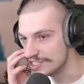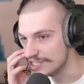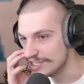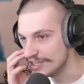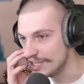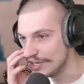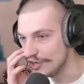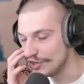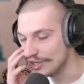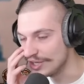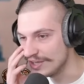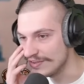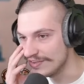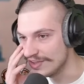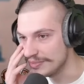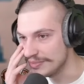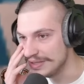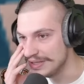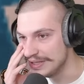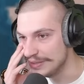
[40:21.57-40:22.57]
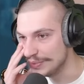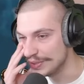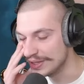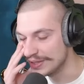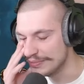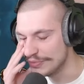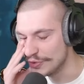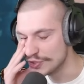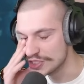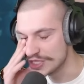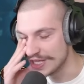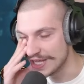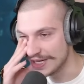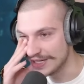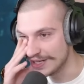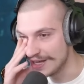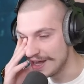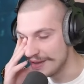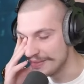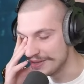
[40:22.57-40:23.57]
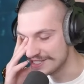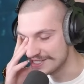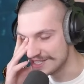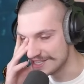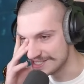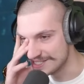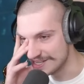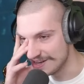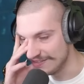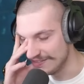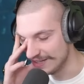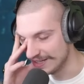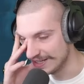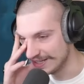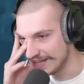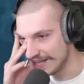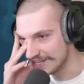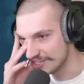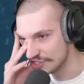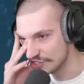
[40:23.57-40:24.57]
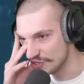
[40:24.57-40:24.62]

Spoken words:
that you're giving me with the most like comments and stuff like that.